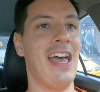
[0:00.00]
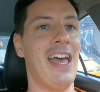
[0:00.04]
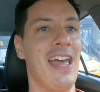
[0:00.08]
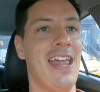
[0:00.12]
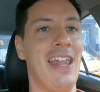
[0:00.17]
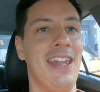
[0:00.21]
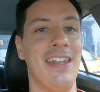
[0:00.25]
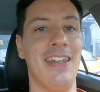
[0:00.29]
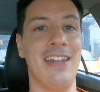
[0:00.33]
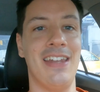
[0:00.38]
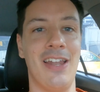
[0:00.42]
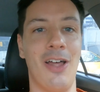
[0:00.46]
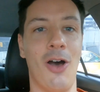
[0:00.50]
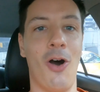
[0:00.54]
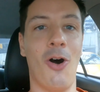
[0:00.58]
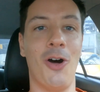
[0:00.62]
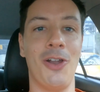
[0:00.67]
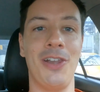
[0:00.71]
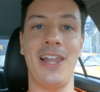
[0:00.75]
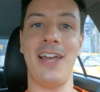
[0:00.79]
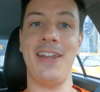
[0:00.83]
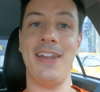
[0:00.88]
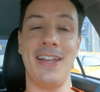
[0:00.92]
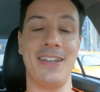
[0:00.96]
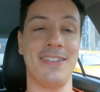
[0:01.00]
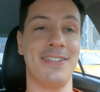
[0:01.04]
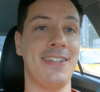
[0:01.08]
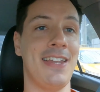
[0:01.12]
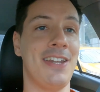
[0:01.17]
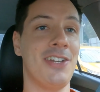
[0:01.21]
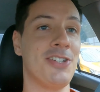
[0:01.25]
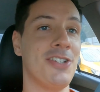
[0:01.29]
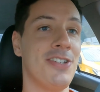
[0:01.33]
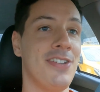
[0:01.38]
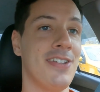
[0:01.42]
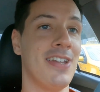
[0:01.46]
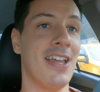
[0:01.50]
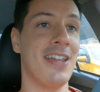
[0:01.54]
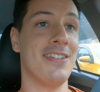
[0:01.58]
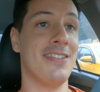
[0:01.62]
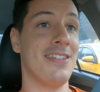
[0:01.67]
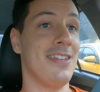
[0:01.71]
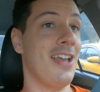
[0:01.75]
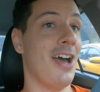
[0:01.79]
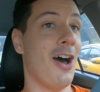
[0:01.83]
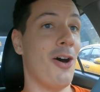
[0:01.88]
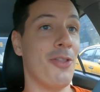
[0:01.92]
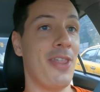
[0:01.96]
an online extension and
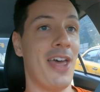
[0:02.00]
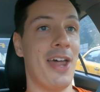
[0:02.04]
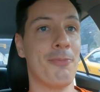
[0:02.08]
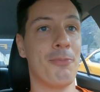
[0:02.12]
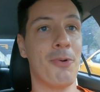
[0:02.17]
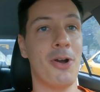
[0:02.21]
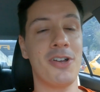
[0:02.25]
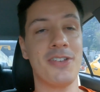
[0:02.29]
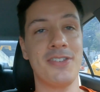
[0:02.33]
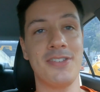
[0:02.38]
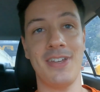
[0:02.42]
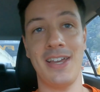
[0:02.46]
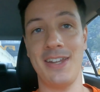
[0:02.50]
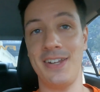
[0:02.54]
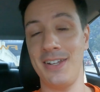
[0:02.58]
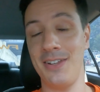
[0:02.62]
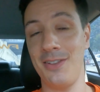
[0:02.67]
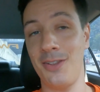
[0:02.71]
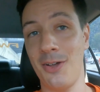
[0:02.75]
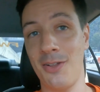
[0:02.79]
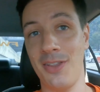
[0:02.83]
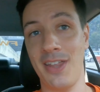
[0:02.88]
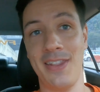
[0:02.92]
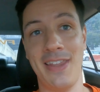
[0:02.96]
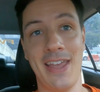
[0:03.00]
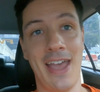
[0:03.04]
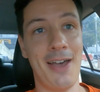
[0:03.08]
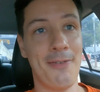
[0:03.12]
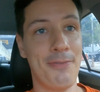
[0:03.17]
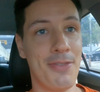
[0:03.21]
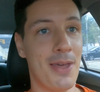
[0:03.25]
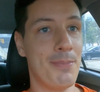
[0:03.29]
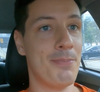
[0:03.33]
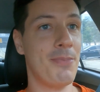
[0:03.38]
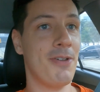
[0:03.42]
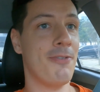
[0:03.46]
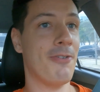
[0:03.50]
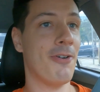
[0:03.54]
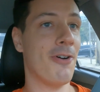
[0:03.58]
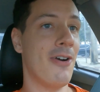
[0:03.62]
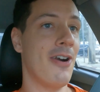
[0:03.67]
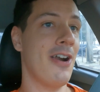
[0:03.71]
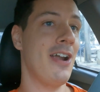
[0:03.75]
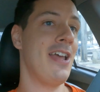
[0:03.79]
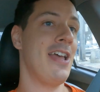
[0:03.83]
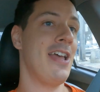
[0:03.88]
see how that works. I didn't know that they have that before.